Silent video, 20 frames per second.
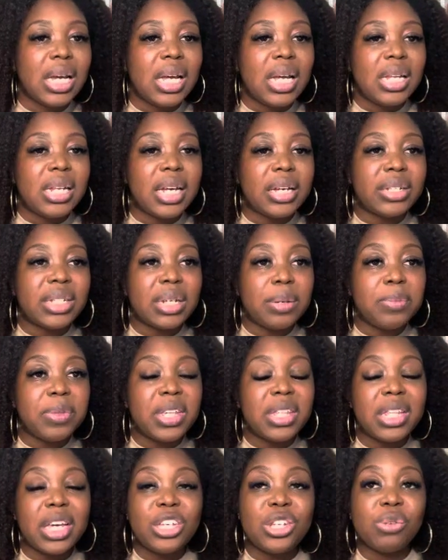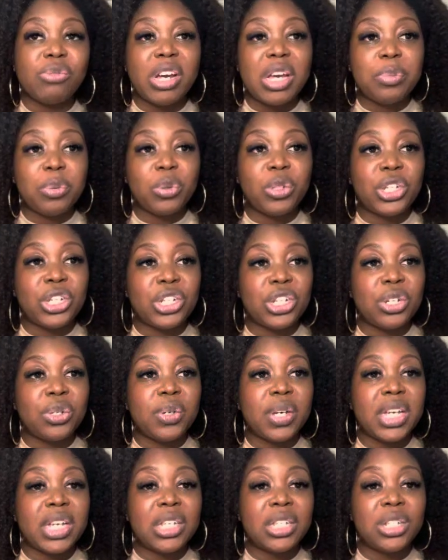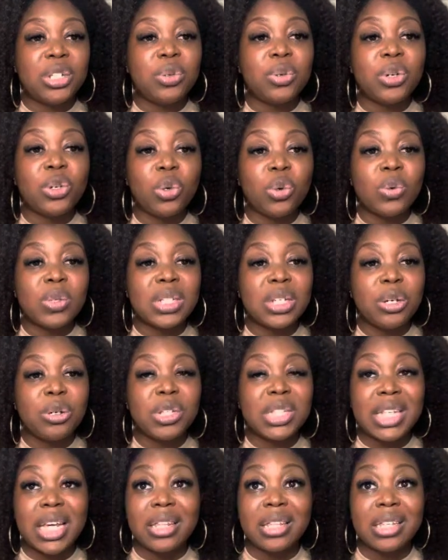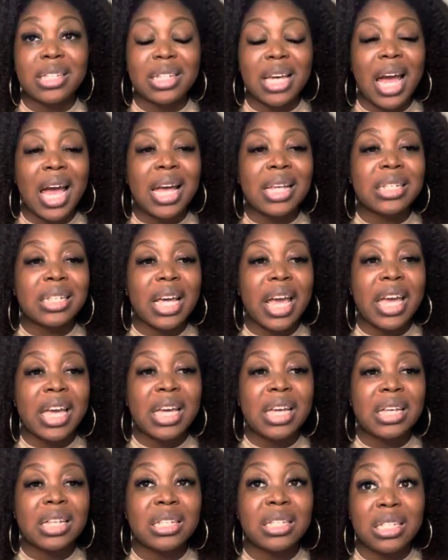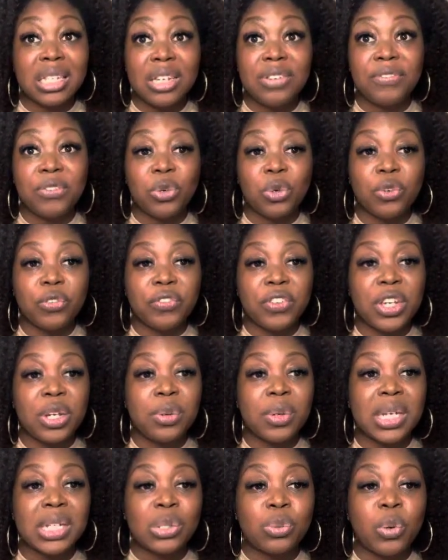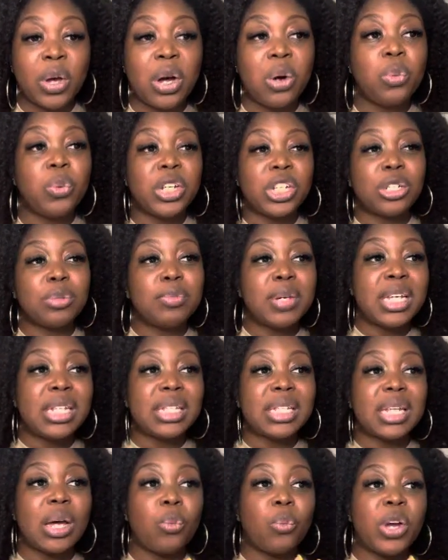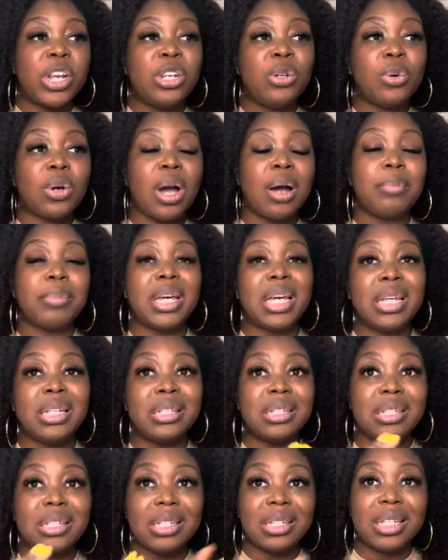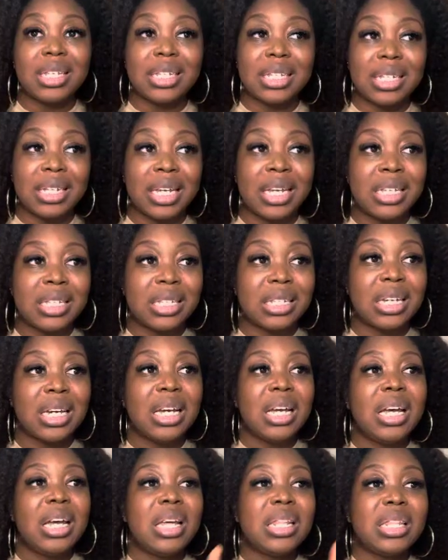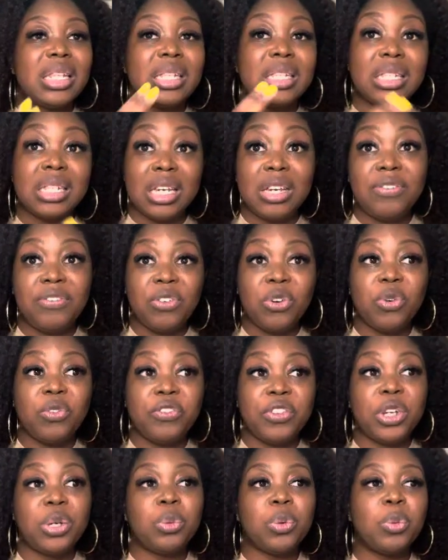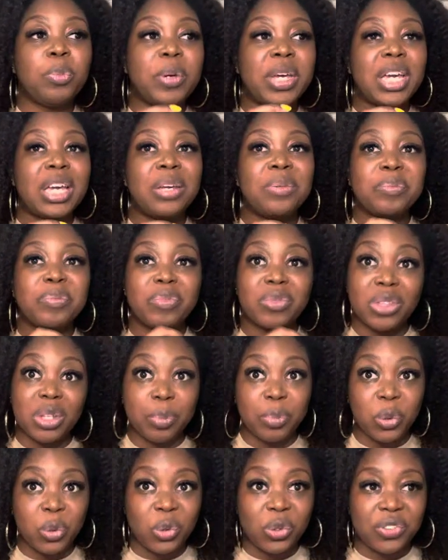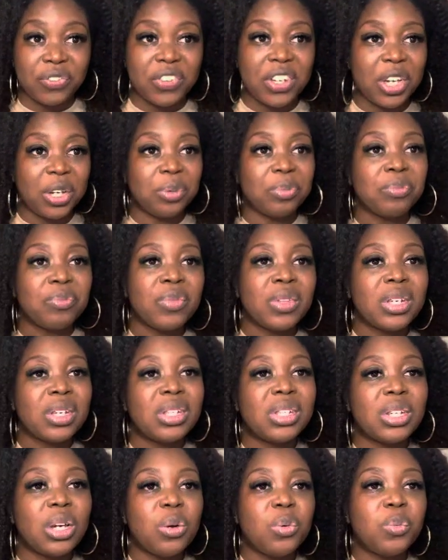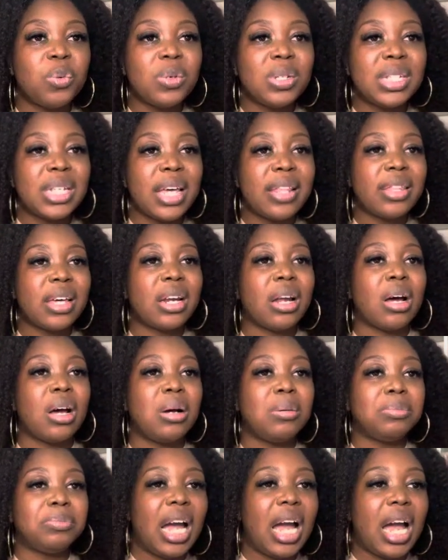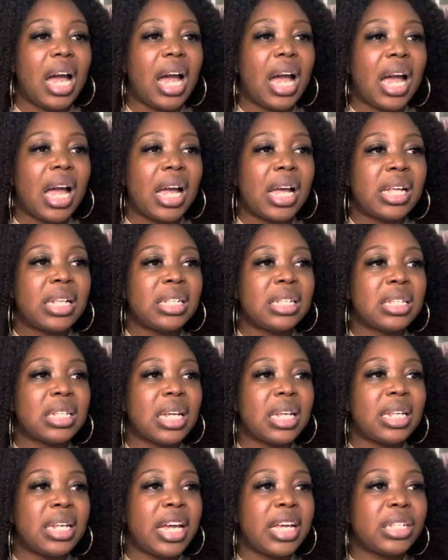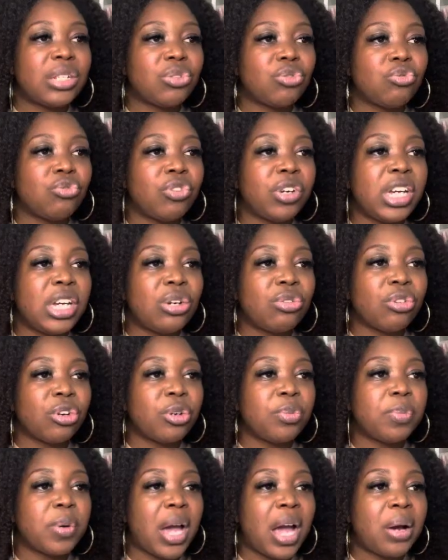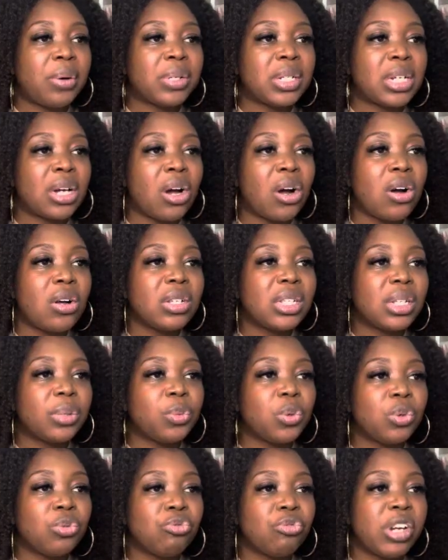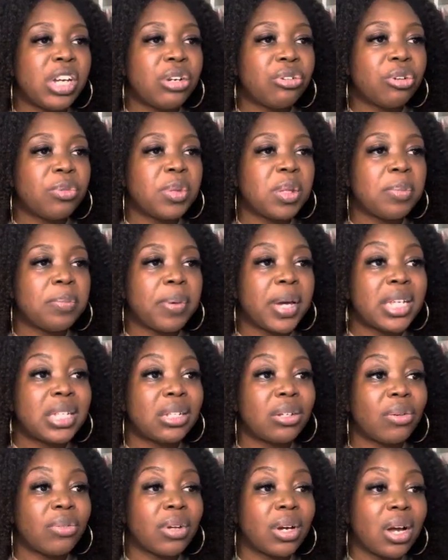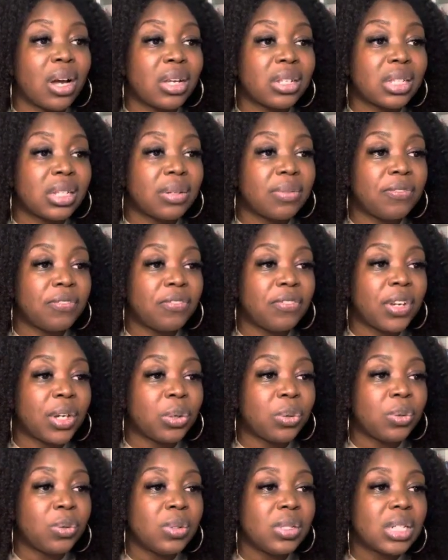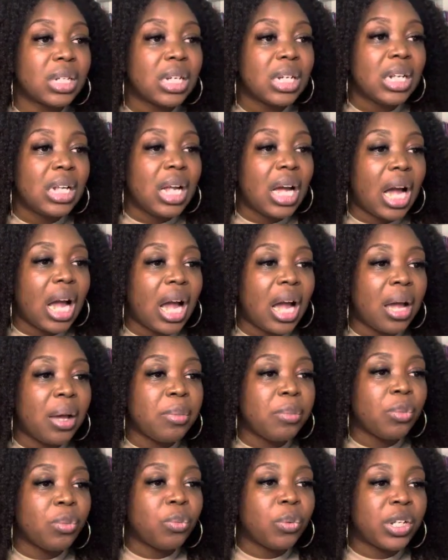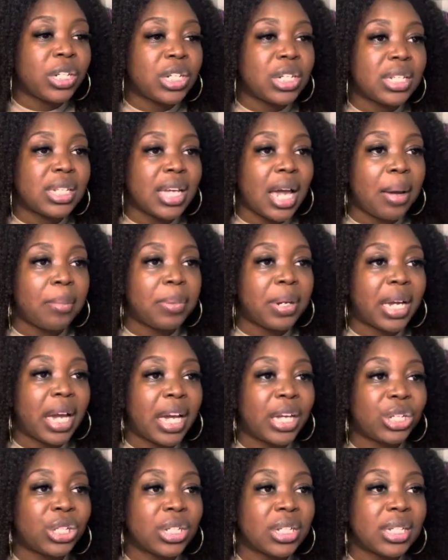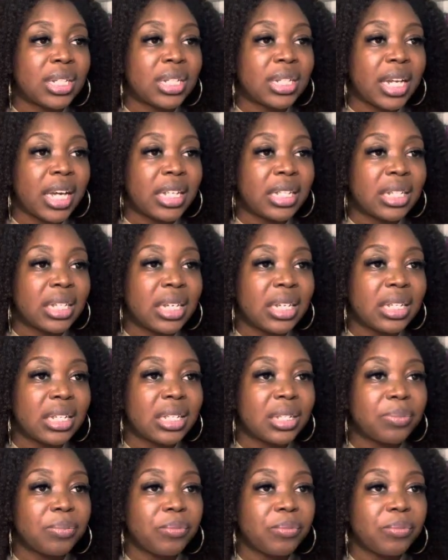Now, something that you're able to do is you could also set this as a default view as well, which means that when you come into this list, the default view will be the board view. So we'll set that up, and let's regroup our tasks. So we'll regroup them based on the custom field, which is the application status.